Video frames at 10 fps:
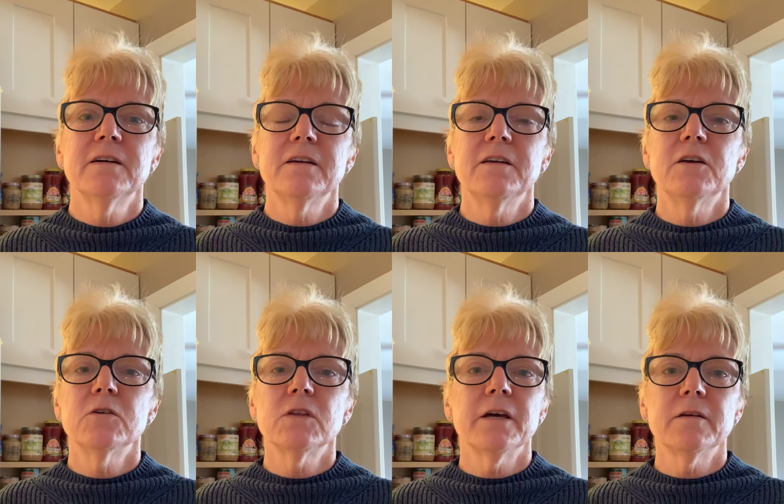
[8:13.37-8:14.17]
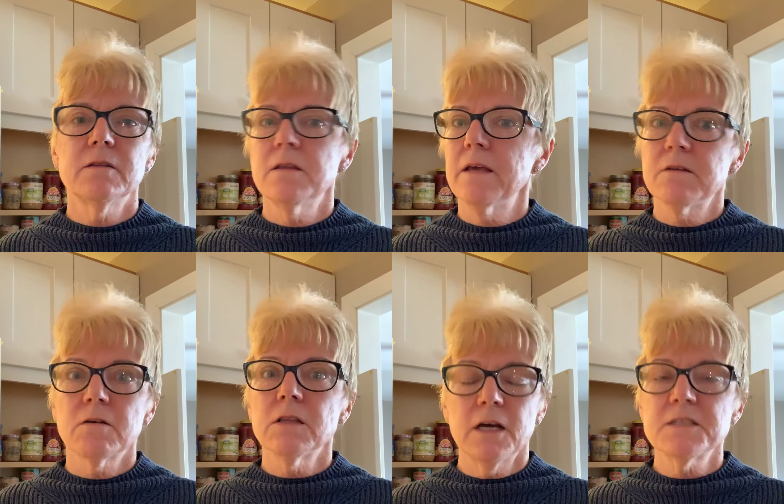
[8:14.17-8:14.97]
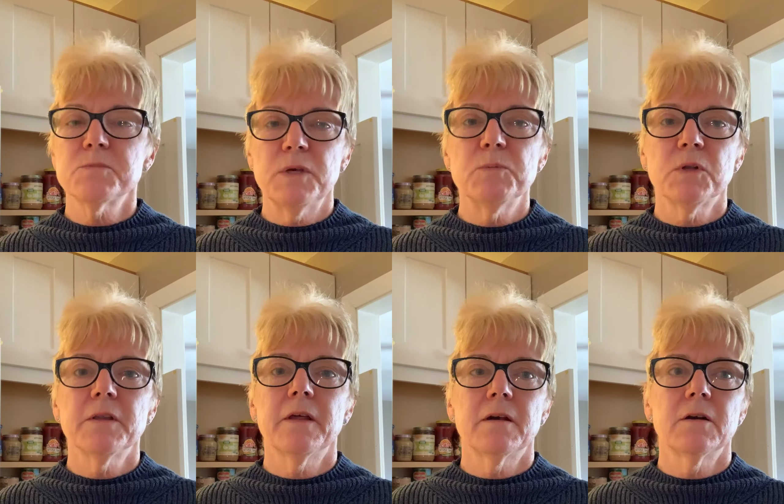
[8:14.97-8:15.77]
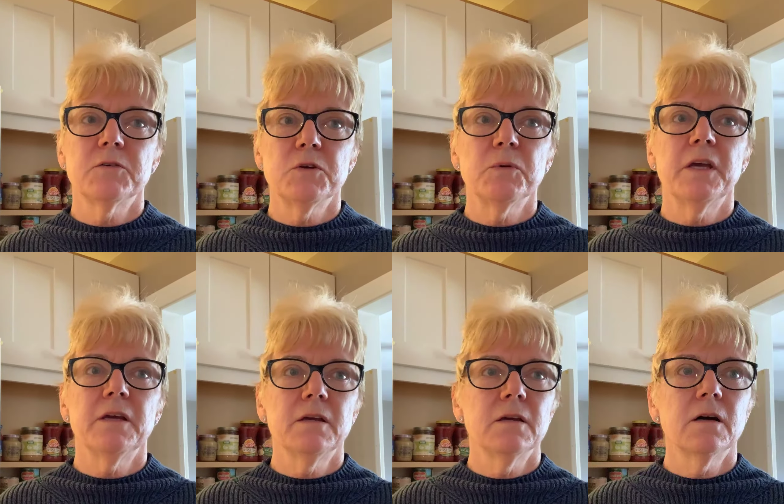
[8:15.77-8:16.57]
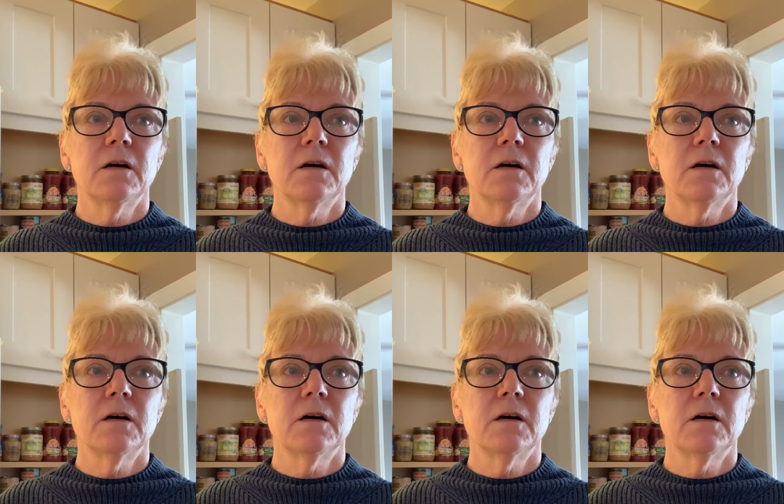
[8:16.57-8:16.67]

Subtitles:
You know, like there are lots of people that are doing